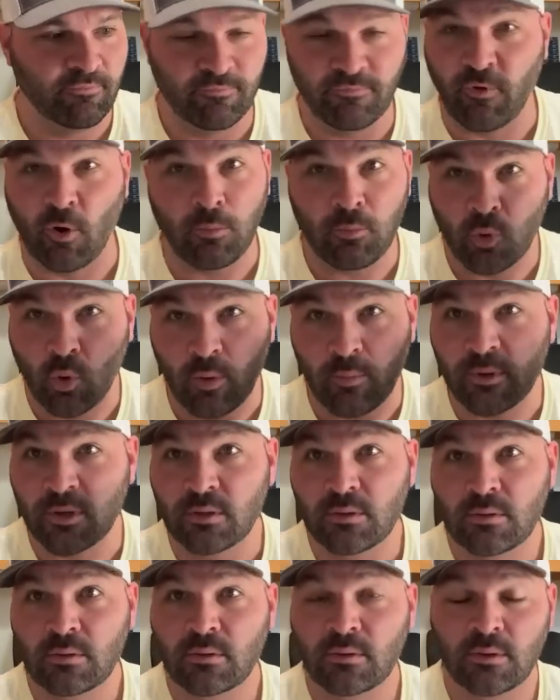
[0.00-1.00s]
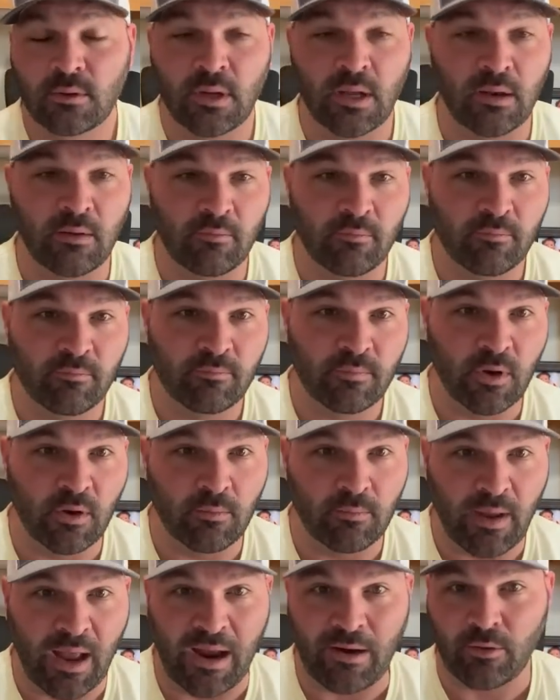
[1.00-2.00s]
farm equipment and, you know,
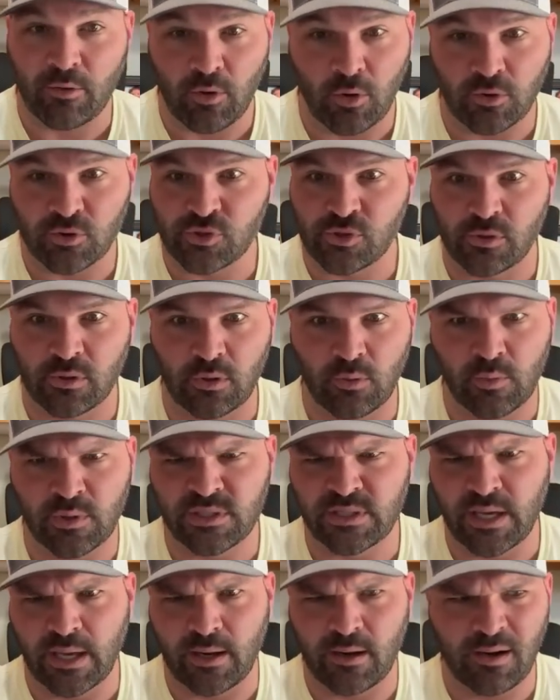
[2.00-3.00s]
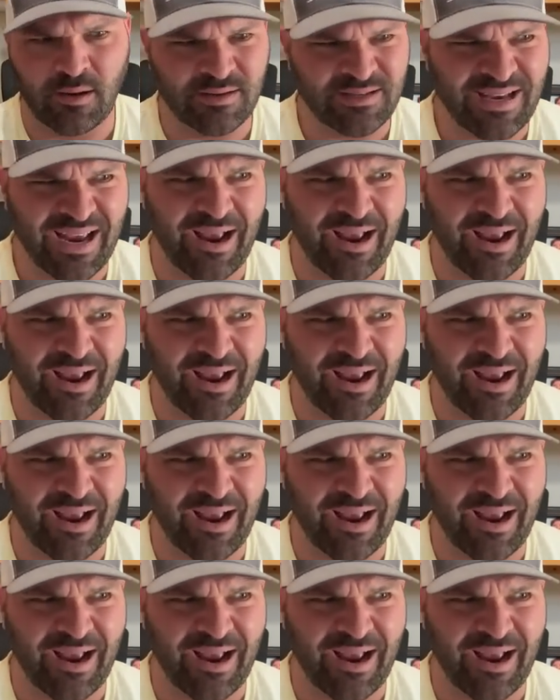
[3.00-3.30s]
agriculture in Louisiana.